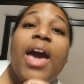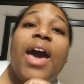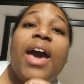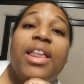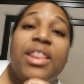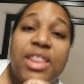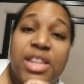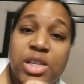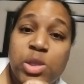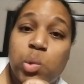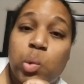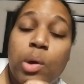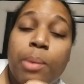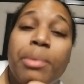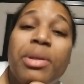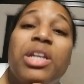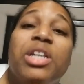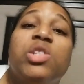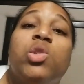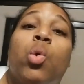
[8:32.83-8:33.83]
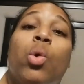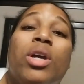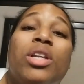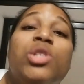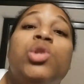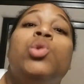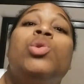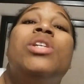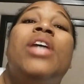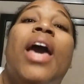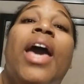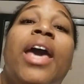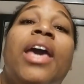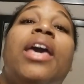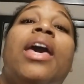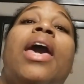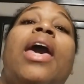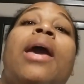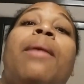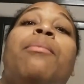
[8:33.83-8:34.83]
And this woman is going to
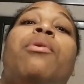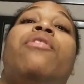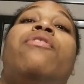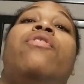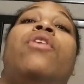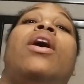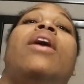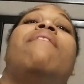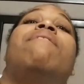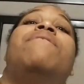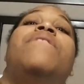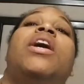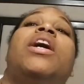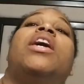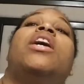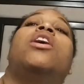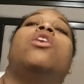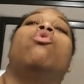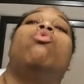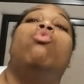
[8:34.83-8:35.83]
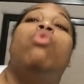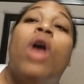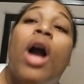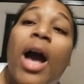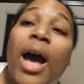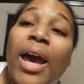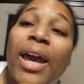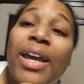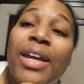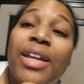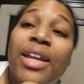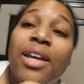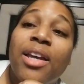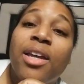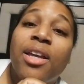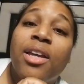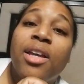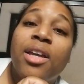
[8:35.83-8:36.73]
take Amber for a fucking ride.